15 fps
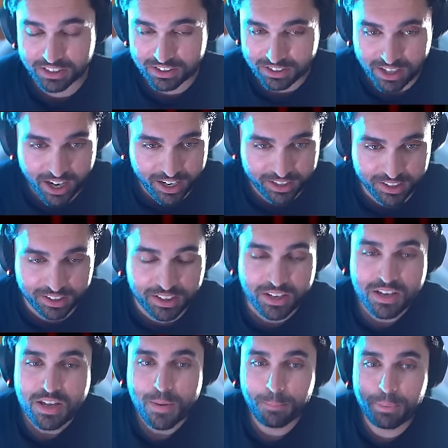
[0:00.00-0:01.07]
excited.
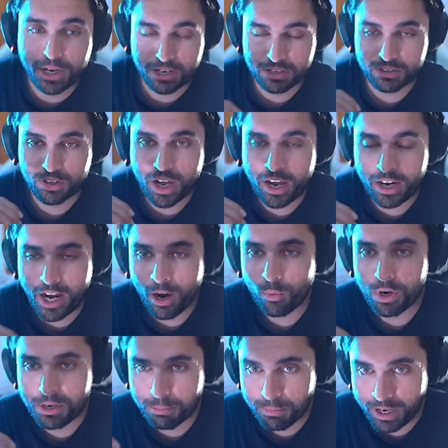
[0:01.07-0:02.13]
But I
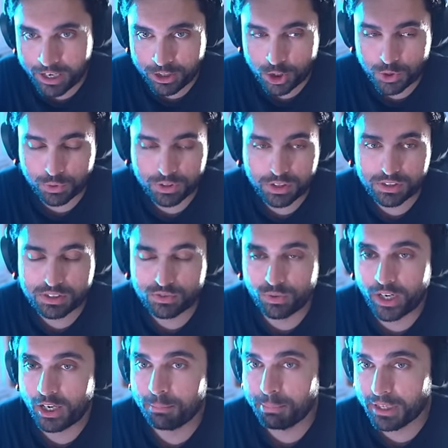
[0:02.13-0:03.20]
want to mind you this,
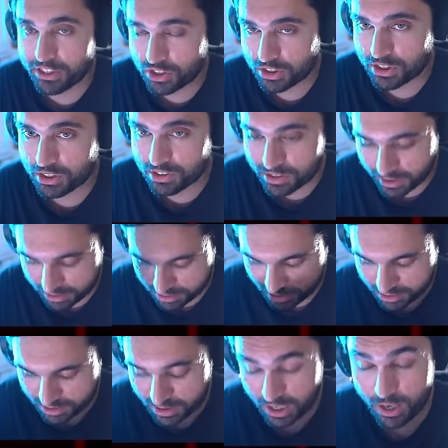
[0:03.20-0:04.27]
right? PlayStation 6
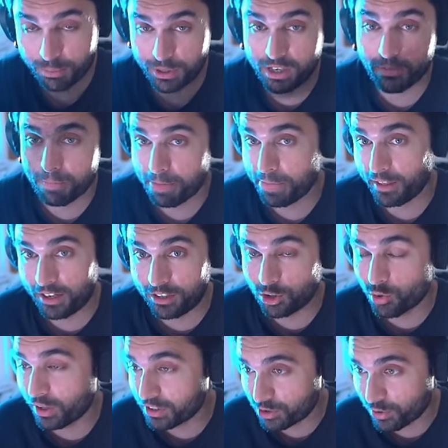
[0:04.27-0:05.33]
is coming in
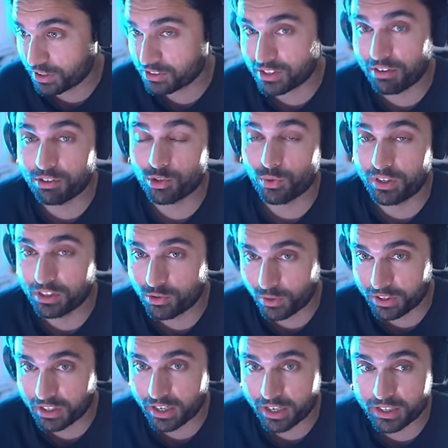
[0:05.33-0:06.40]
2027,
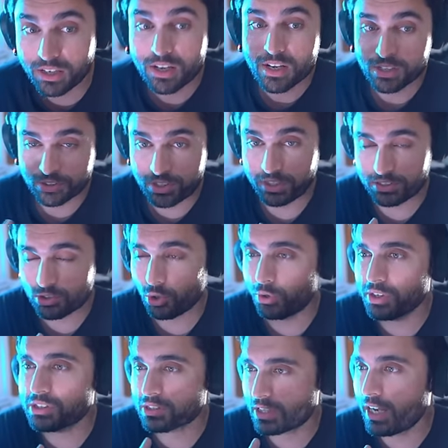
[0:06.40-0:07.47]
2028. This
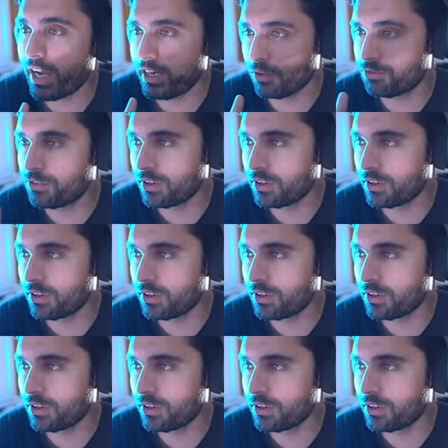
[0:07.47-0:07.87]
story is kind of